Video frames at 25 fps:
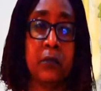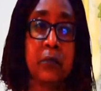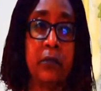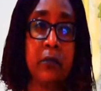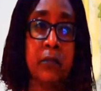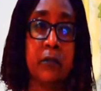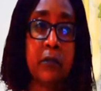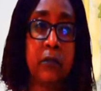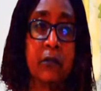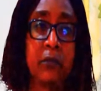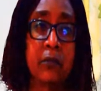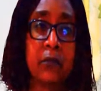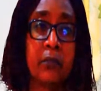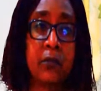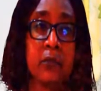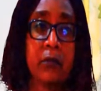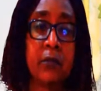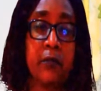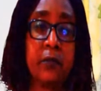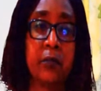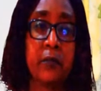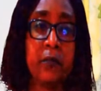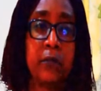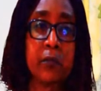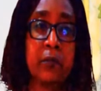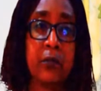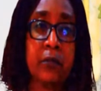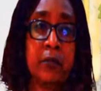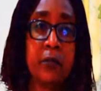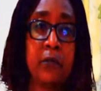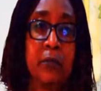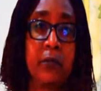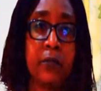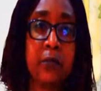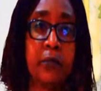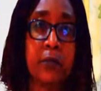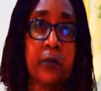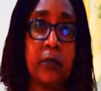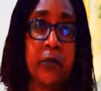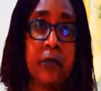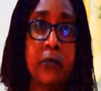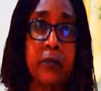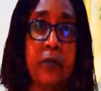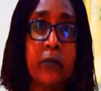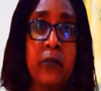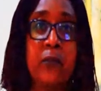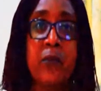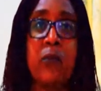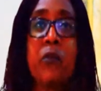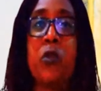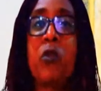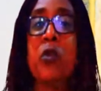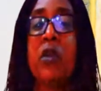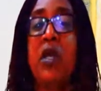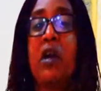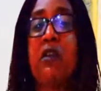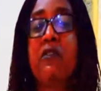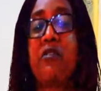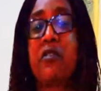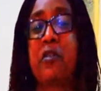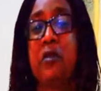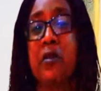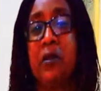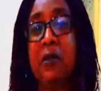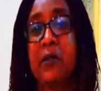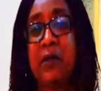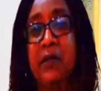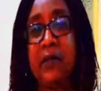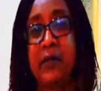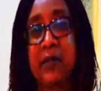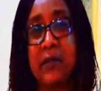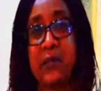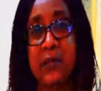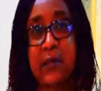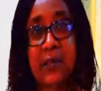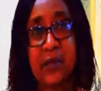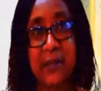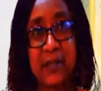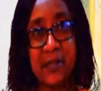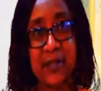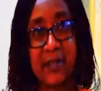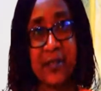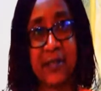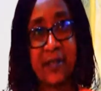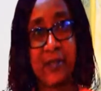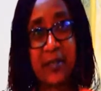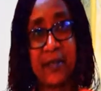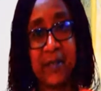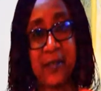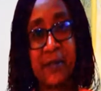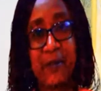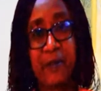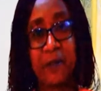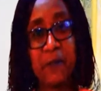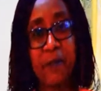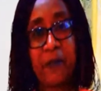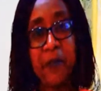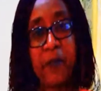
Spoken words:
Titilola Obilade. You are welcome, Ma.